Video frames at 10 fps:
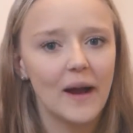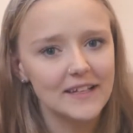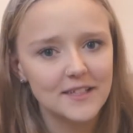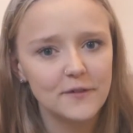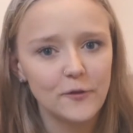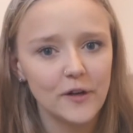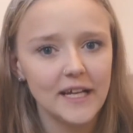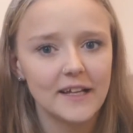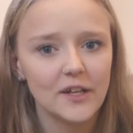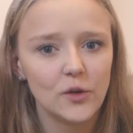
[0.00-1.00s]
ask for
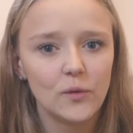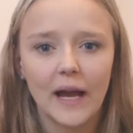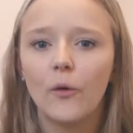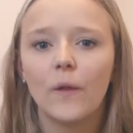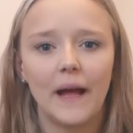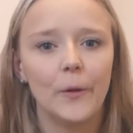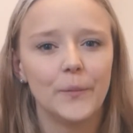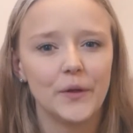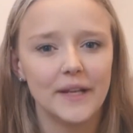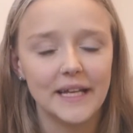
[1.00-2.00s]
it, you'll get all the
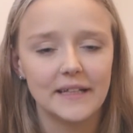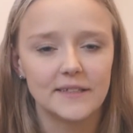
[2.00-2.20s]
help you need.